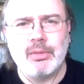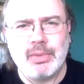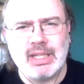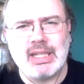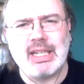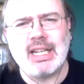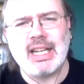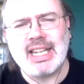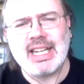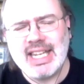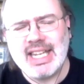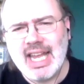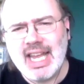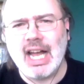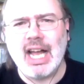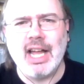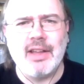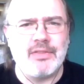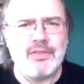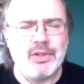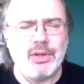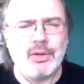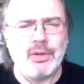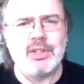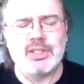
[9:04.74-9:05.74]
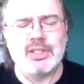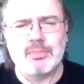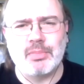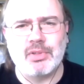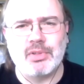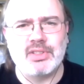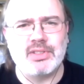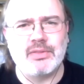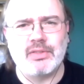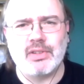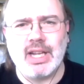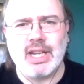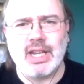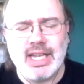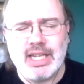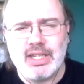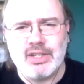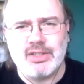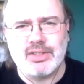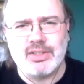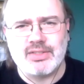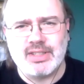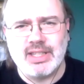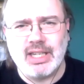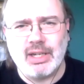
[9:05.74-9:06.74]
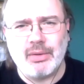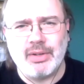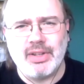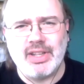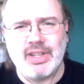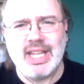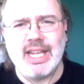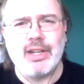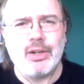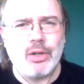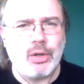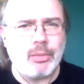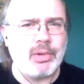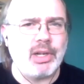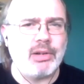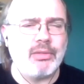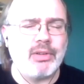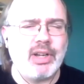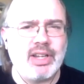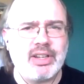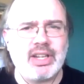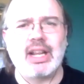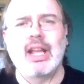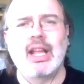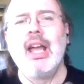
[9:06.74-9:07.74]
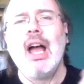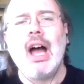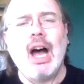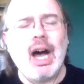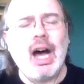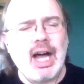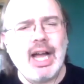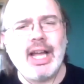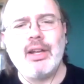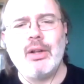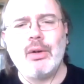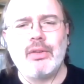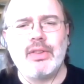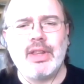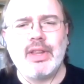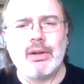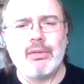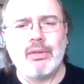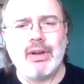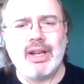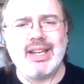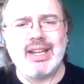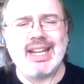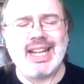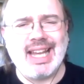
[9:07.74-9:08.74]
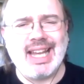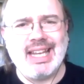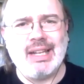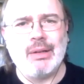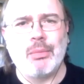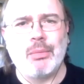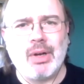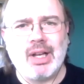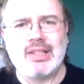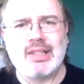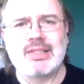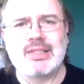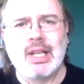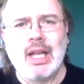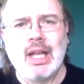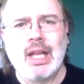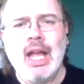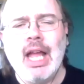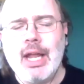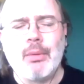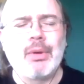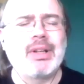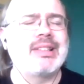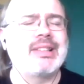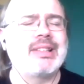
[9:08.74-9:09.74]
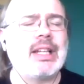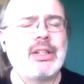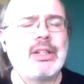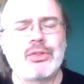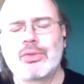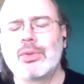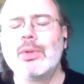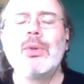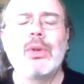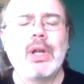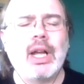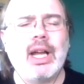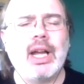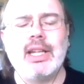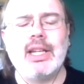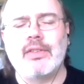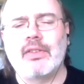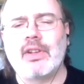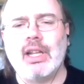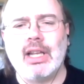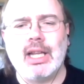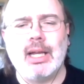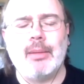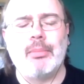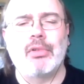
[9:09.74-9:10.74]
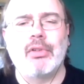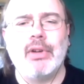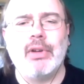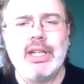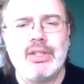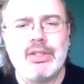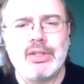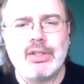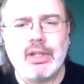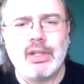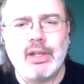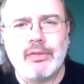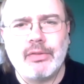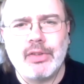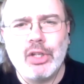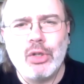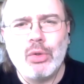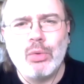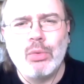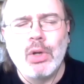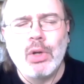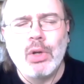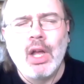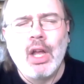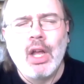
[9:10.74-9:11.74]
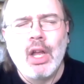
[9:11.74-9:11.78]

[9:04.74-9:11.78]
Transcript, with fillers: be like, yeah, I've known this person for ages now, and they know my writing, I know their writing, and it was that true kind of collaboration of you